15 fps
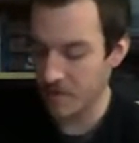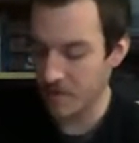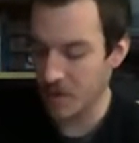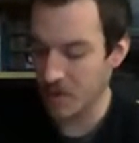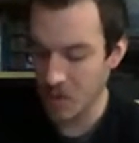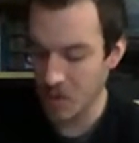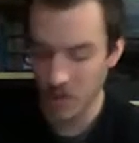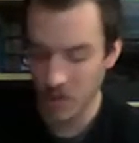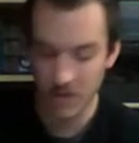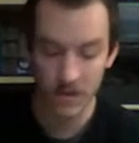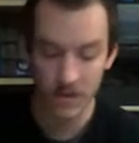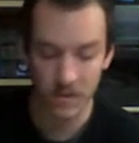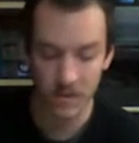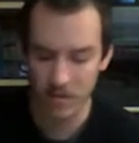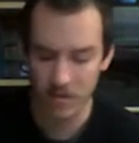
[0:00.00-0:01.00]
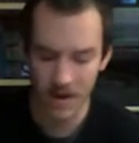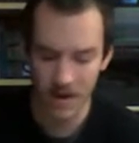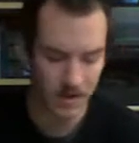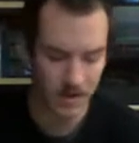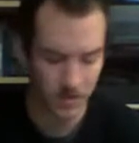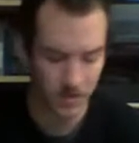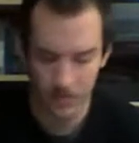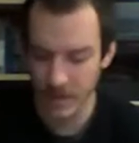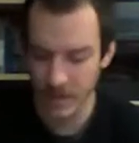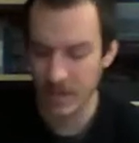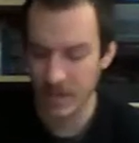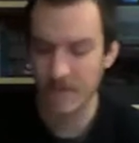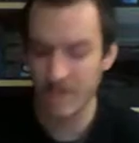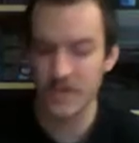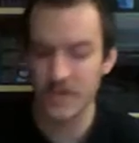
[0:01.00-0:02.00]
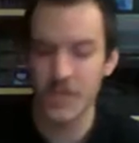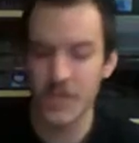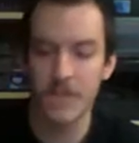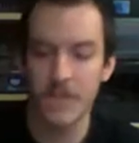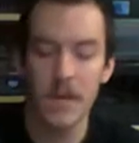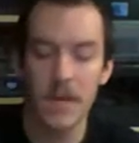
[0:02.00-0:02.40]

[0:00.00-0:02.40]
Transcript: cool and a good price, so just picked up for cheap.